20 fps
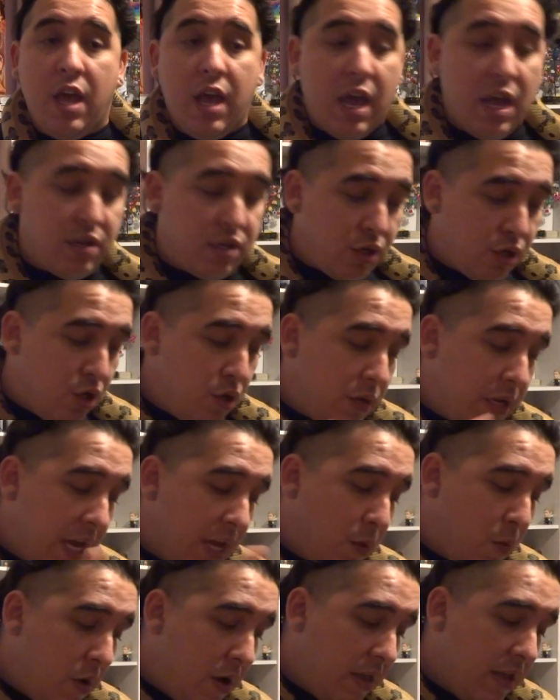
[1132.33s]
And so you
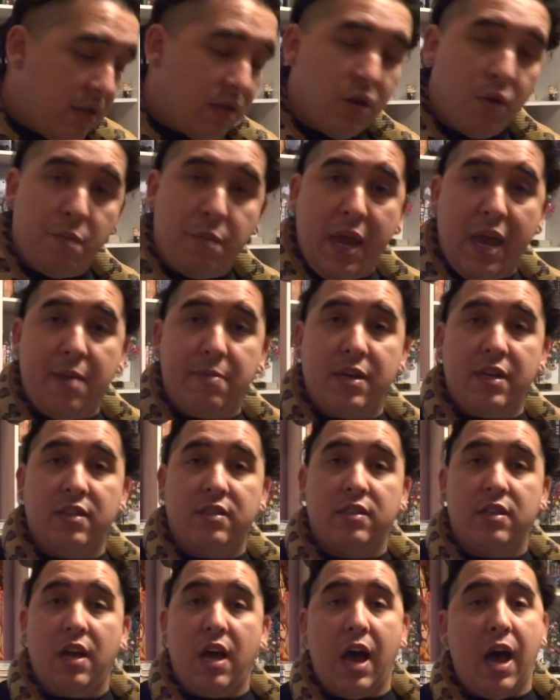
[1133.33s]
take one of these little babies,